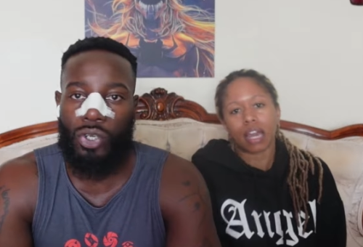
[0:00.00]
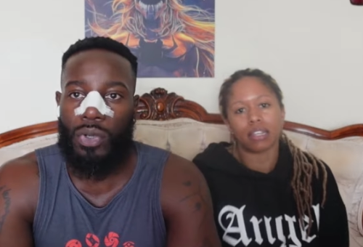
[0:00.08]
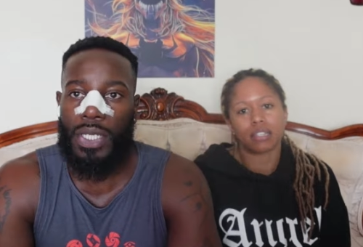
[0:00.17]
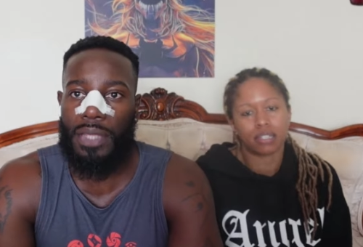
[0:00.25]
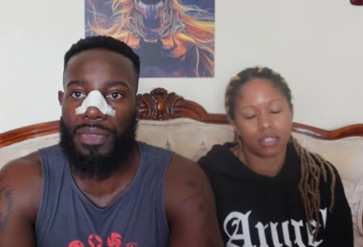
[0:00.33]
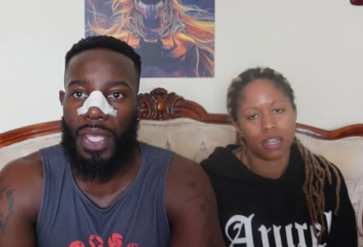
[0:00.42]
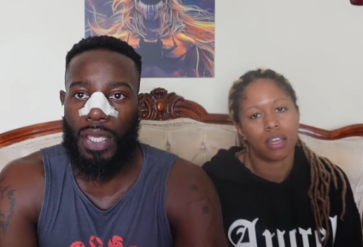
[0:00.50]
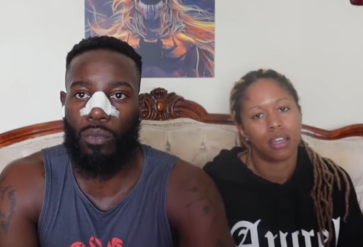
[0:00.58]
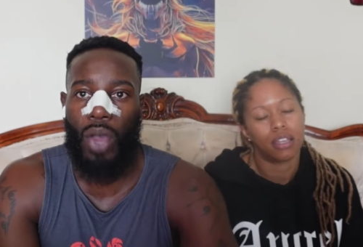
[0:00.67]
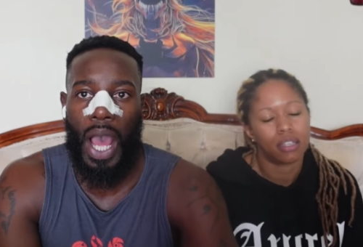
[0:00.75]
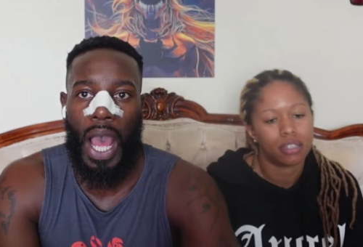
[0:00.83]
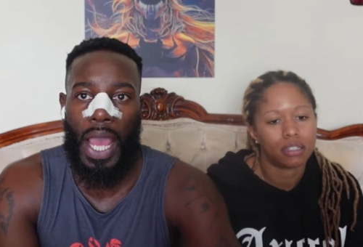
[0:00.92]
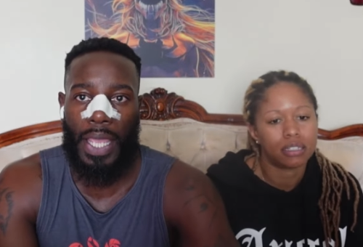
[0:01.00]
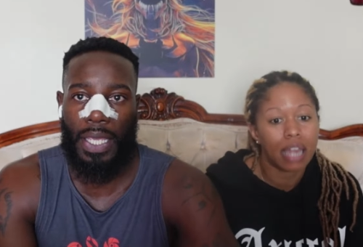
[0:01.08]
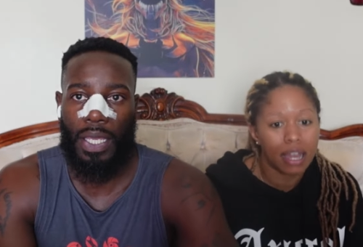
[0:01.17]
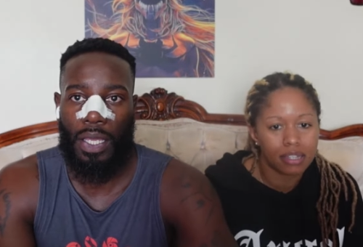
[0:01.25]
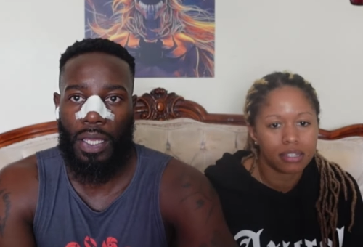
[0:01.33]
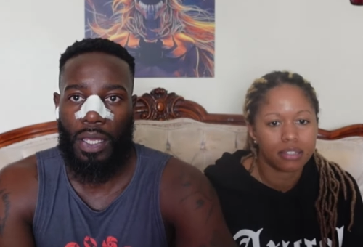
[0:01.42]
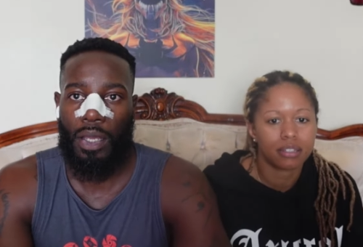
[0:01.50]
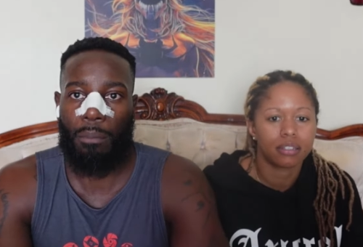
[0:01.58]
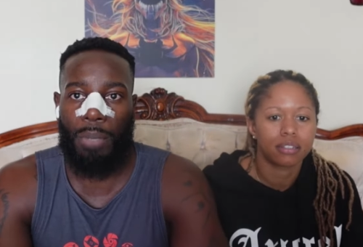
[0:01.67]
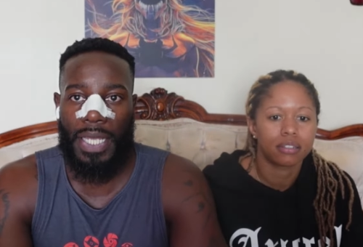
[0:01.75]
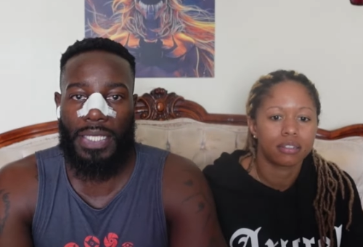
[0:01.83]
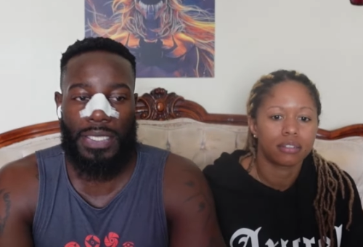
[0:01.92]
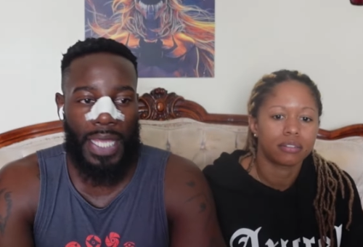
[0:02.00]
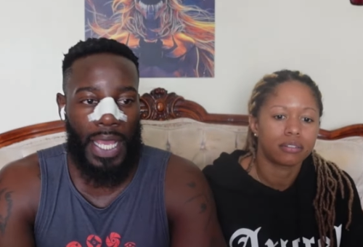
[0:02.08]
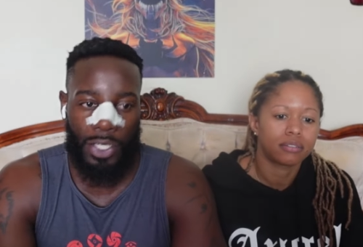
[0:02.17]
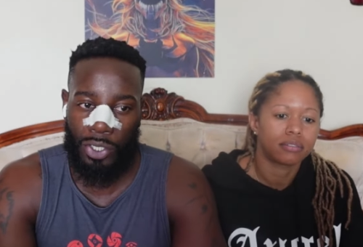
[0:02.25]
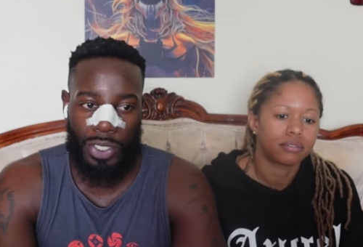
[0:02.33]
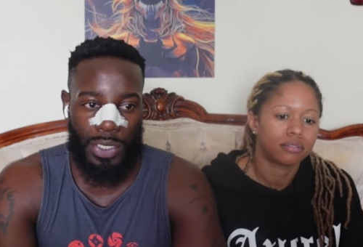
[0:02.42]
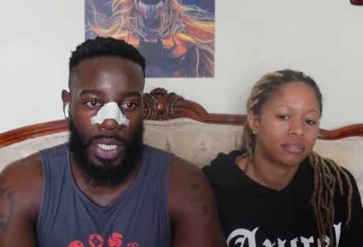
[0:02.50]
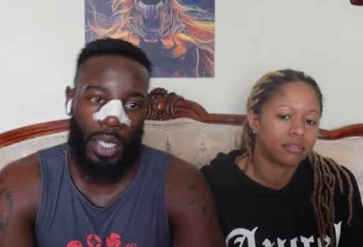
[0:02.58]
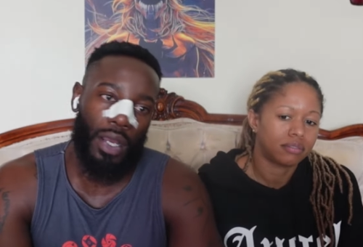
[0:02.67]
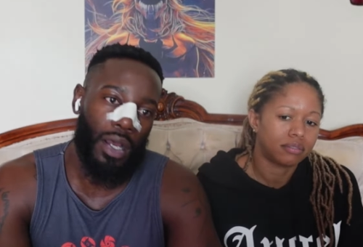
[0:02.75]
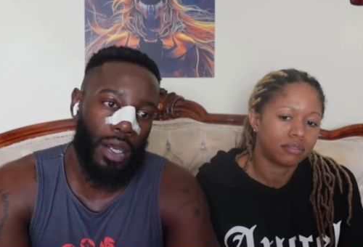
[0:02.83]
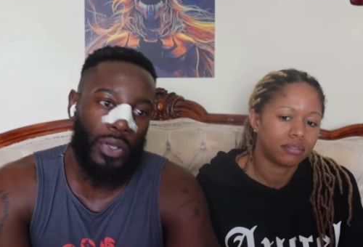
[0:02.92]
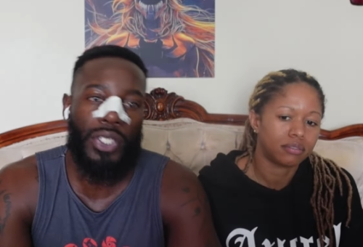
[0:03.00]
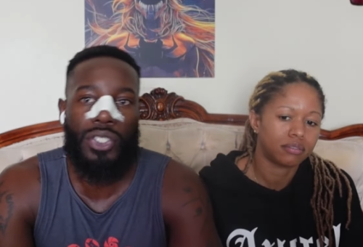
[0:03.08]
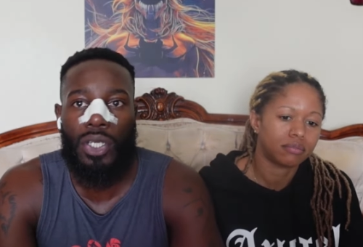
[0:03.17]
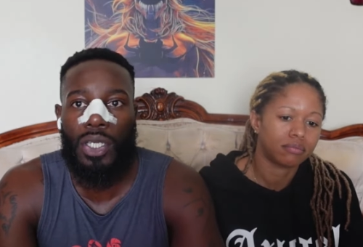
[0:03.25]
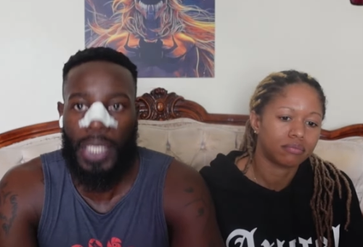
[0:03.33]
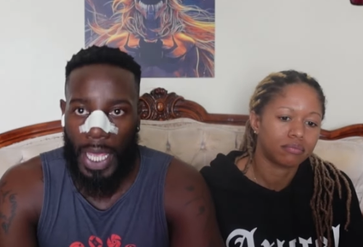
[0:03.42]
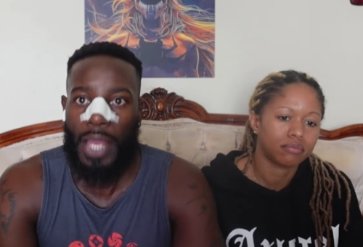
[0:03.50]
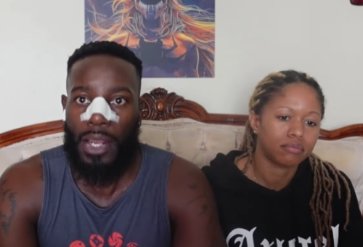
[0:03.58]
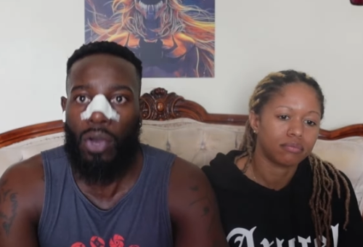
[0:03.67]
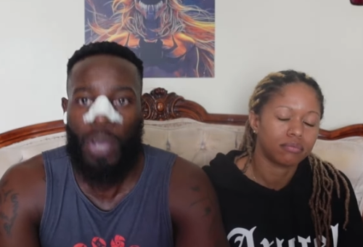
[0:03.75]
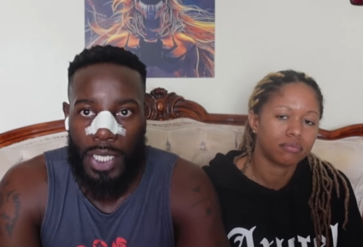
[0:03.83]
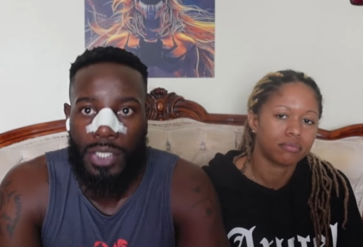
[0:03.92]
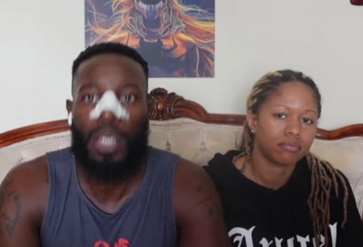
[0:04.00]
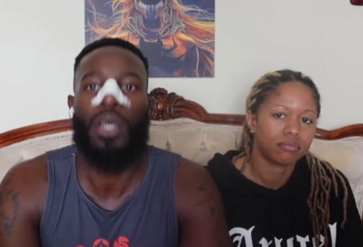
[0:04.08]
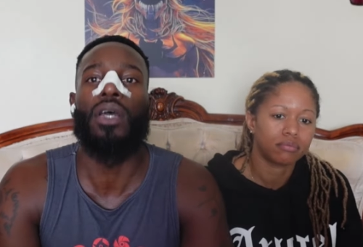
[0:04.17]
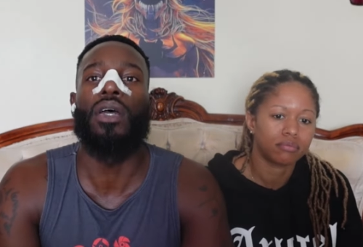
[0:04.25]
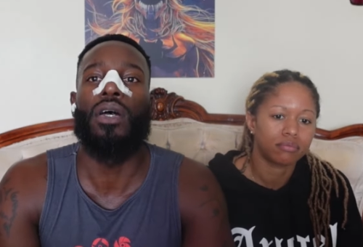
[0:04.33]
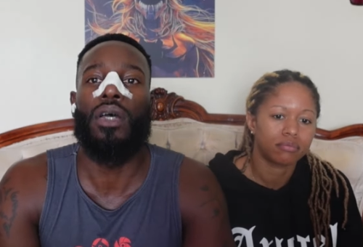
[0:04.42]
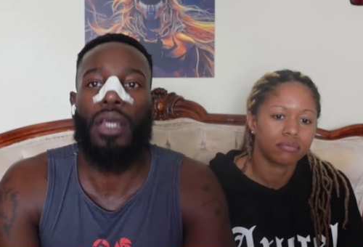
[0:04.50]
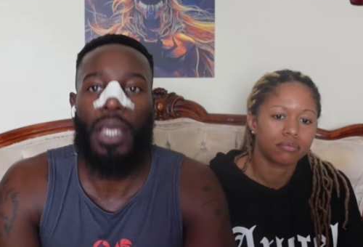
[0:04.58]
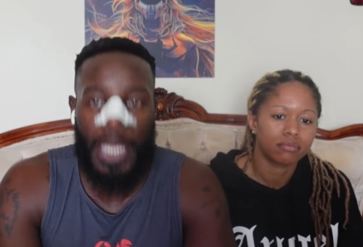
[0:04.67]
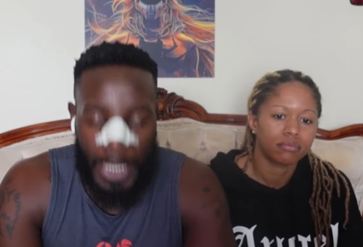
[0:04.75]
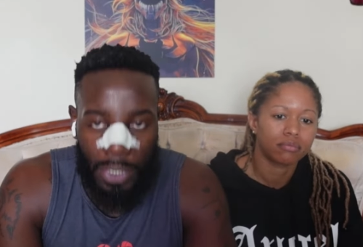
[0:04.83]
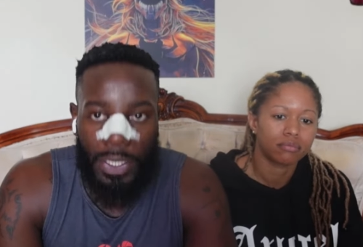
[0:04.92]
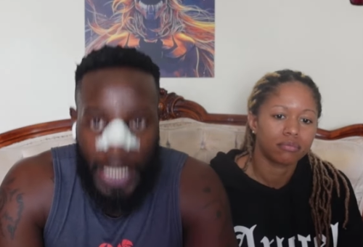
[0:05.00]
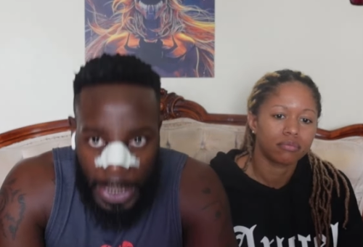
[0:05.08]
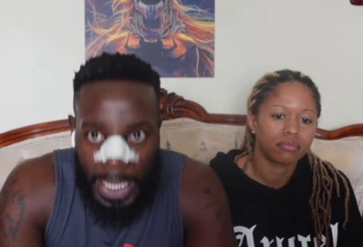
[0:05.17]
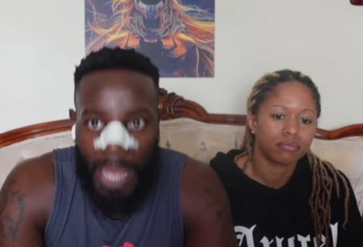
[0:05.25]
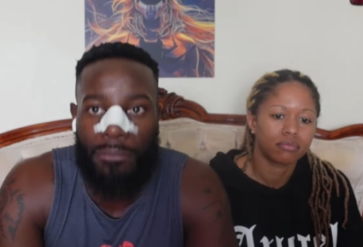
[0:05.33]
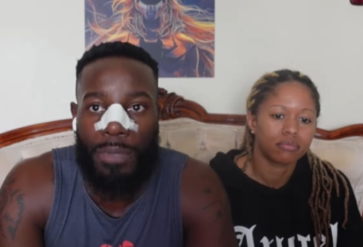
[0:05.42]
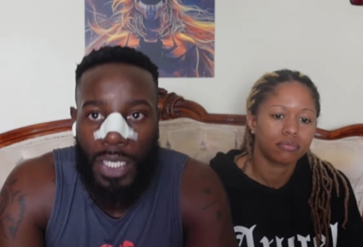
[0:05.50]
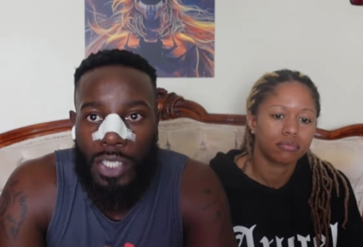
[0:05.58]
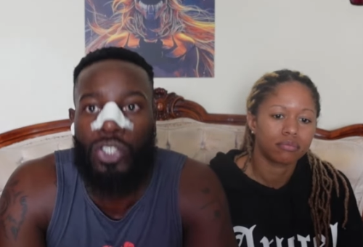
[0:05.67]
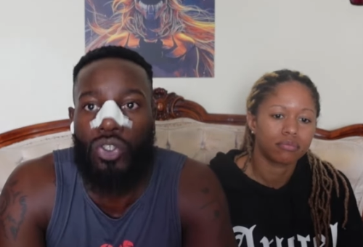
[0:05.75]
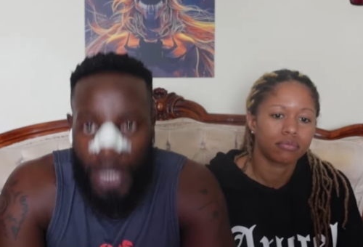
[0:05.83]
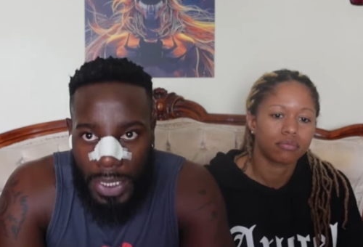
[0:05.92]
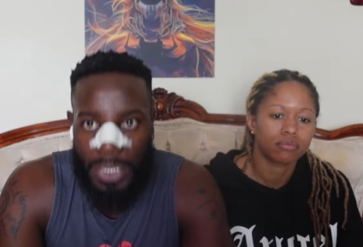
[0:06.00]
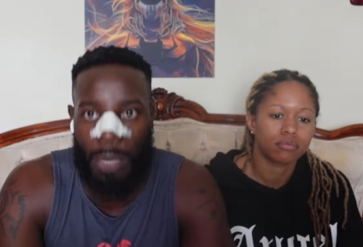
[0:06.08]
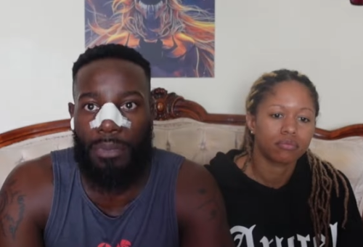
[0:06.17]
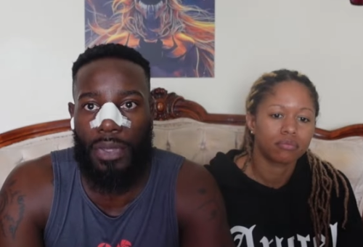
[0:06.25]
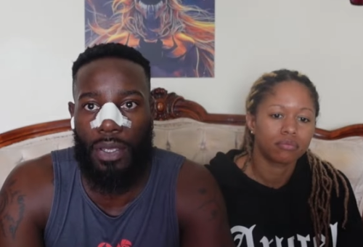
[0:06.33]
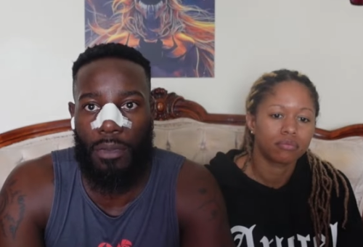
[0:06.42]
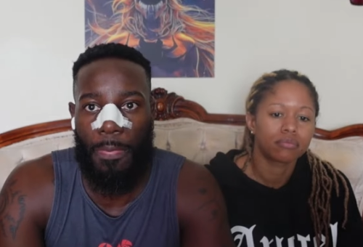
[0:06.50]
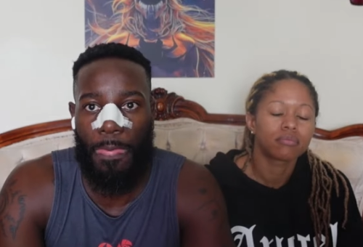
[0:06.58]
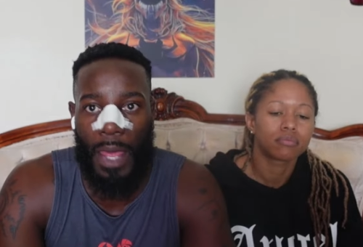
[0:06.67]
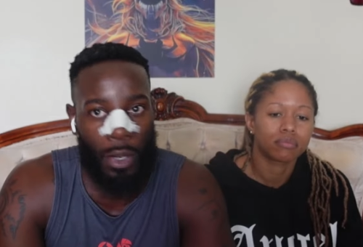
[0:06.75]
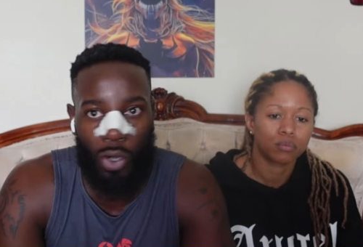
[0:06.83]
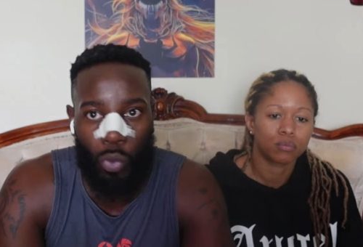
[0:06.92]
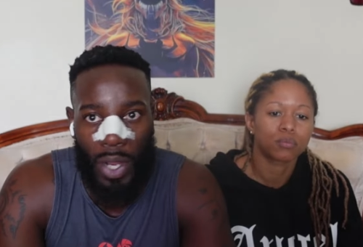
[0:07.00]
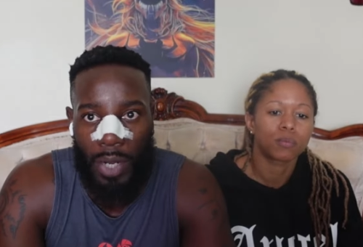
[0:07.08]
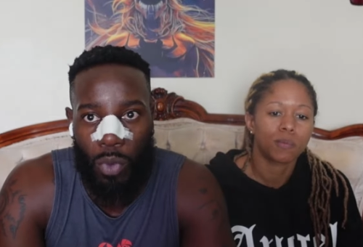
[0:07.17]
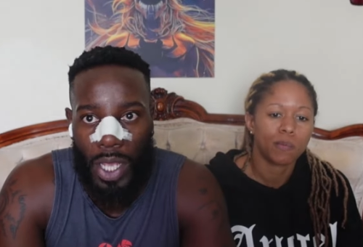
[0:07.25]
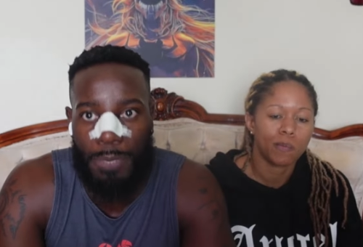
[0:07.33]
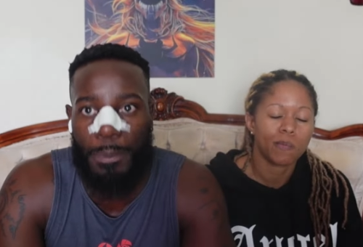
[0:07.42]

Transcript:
Speaker 1: anything. Why?
Speaker 2: Yes.
Speaker 1: But instead, you're just like, oh, he took it. Yeah, I know, because he, he left because you did something. I don't know what it was, but